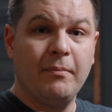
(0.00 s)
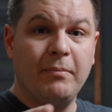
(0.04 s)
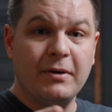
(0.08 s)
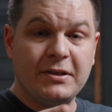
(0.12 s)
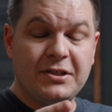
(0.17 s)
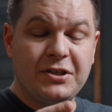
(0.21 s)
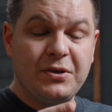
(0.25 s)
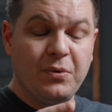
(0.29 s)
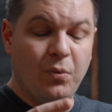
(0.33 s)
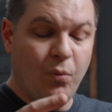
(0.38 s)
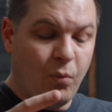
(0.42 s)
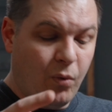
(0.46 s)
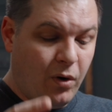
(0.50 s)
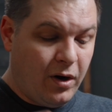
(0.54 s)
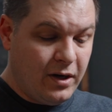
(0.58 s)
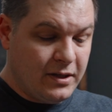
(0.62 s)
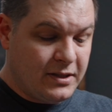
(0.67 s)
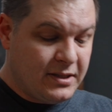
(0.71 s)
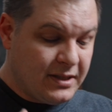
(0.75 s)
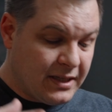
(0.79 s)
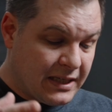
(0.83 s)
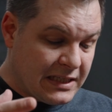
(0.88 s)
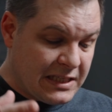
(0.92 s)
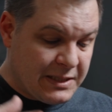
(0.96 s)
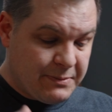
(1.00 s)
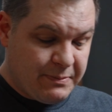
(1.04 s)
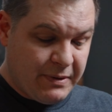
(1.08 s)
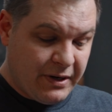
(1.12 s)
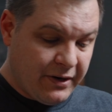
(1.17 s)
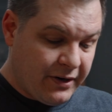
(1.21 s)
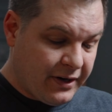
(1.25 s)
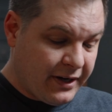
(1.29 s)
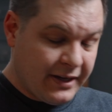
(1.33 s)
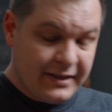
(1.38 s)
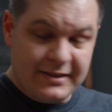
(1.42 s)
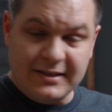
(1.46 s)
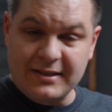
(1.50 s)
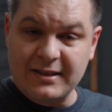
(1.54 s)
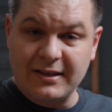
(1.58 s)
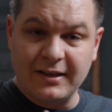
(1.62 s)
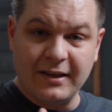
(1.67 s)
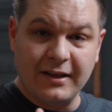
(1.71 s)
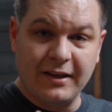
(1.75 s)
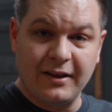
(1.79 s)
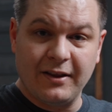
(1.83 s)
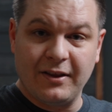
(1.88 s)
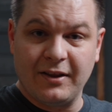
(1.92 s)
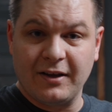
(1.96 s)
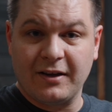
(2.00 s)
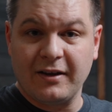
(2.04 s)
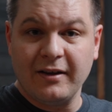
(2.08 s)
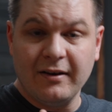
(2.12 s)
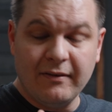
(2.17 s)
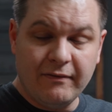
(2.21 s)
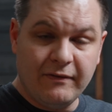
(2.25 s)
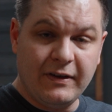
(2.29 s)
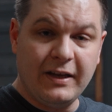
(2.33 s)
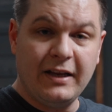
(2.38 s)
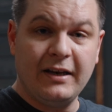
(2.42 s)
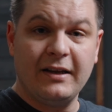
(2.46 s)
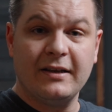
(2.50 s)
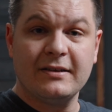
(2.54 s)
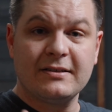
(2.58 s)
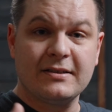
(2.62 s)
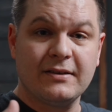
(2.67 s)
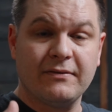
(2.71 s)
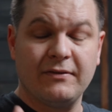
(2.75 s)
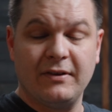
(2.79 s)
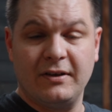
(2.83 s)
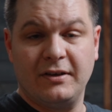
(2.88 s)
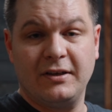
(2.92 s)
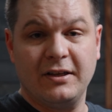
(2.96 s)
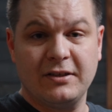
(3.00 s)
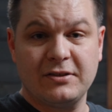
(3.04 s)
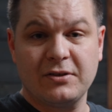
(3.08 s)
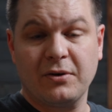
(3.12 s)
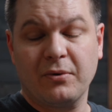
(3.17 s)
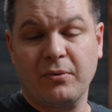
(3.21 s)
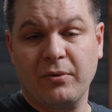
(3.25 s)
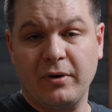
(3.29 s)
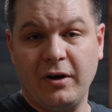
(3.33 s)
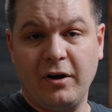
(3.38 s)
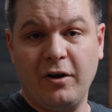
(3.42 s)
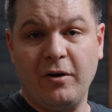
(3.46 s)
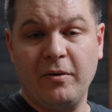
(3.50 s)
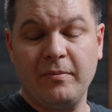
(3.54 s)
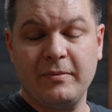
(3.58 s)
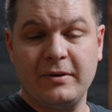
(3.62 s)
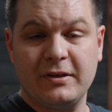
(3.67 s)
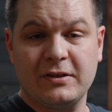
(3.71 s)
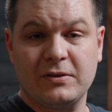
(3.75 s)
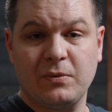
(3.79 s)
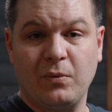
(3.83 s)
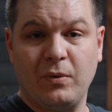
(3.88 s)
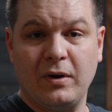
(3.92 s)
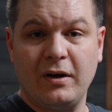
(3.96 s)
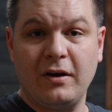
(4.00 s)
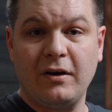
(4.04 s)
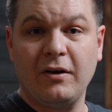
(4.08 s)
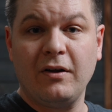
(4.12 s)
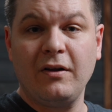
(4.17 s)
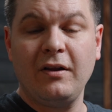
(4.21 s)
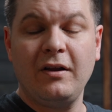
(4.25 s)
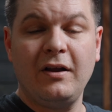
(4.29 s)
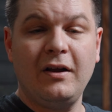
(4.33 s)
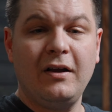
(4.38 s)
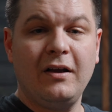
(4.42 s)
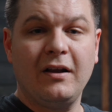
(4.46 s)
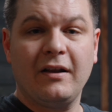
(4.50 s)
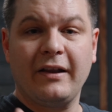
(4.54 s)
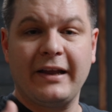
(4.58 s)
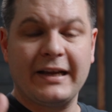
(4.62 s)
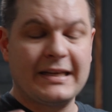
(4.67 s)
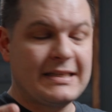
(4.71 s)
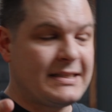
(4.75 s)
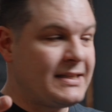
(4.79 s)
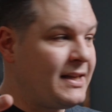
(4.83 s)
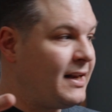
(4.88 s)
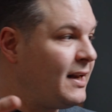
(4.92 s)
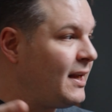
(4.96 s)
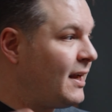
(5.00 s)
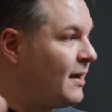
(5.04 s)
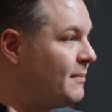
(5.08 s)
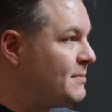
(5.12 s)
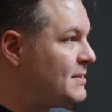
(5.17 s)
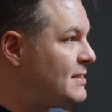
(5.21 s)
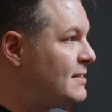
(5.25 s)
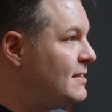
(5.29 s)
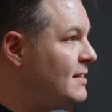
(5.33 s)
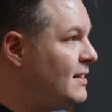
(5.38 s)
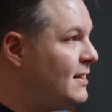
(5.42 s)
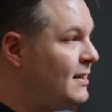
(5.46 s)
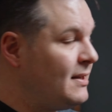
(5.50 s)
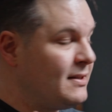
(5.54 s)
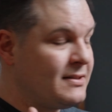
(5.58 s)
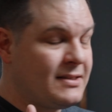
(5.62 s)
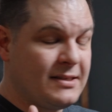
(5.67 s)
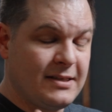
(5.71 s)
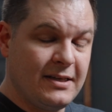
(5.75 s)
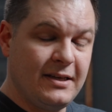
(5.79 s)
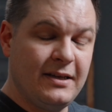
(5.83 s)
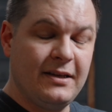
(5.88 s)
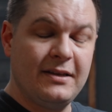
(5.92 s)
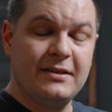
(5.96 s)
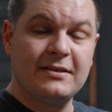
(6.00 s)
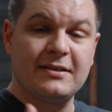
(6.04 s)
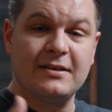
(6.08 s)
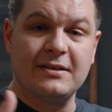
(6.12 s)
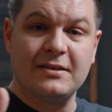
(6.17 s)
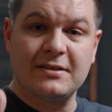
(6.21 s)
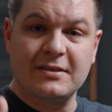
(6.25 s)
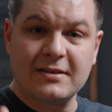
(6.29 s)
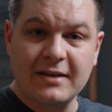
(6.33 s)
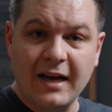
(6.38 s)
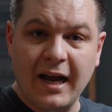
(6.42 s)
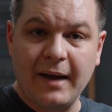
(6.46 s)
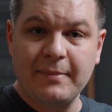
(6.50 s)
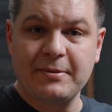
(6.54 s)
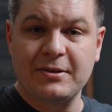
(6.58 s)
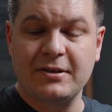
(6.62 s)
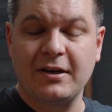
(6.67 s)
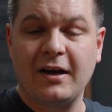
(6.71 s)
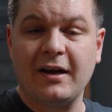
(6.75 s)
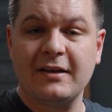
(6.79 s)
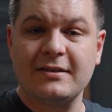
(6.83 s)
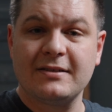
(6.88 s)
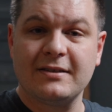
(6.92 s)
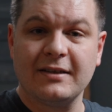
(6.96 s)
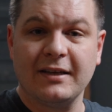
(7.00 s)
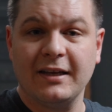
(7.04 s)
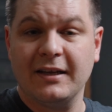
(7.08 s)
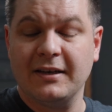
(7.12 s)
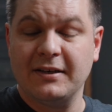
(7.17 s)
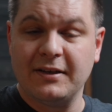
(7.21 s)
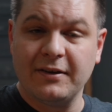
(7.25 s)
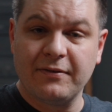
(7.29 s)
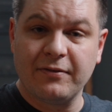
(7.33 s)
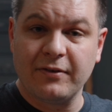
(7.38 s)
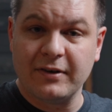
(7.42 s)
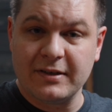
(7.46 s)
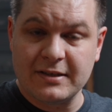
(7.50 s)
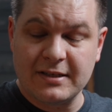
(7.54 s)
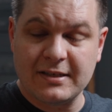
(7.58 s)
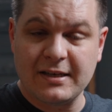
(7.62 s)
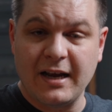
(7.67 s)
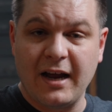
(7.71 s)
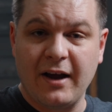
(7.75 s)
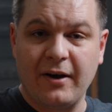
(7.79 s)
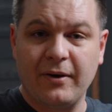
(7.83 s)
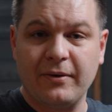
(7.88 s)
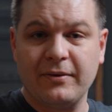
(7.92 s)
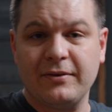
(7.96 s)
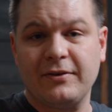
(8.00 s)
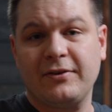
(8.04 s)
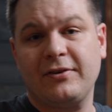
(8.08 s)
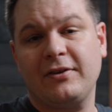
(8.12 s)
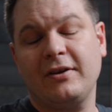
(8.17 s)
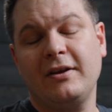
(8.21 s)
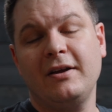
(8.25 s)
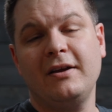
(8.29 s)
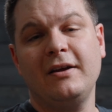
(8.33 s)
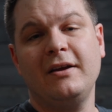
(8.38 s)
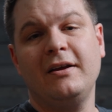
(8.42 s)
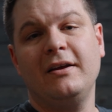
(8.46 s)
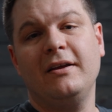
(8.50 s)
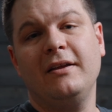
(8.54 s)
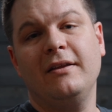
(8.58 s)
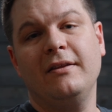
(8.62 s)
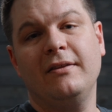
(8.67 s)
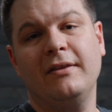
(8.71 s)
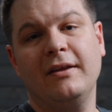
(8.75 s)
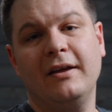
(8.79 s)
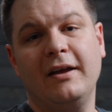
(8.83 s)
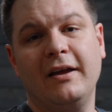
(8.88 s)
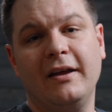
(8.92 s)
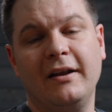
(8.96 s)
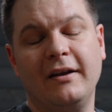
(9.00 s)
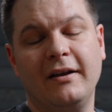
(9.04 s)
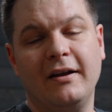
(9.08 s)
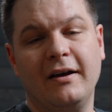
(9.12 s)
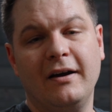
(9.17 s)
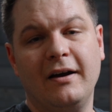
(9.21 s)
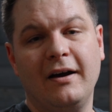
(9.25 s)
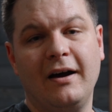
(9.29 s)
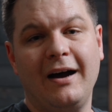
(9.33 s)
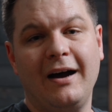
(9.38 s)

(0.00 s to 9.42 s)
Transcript: but you want to experience the convenience of the digital realm as well, like setting up scenes and snapshots to get different sounds, then